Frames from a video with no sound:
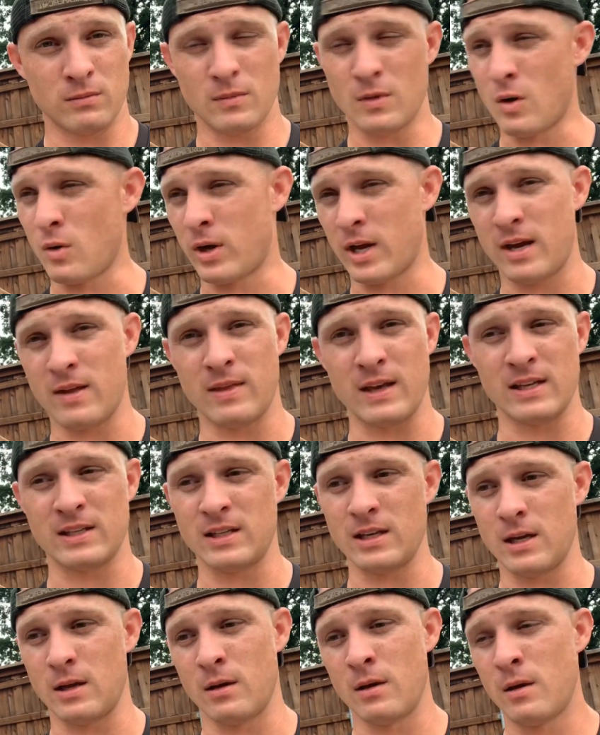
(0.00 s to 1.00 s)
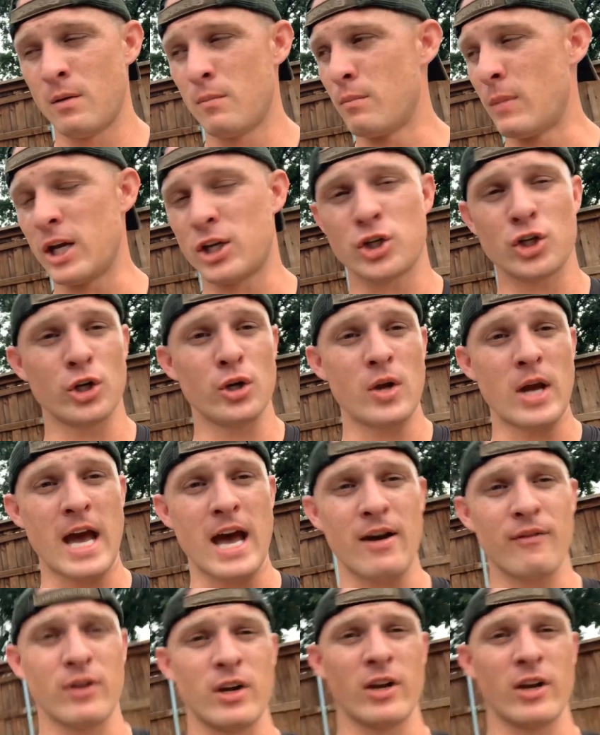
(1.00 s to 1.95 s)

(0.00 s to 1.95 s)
Okay, that's it. Make sure you have enough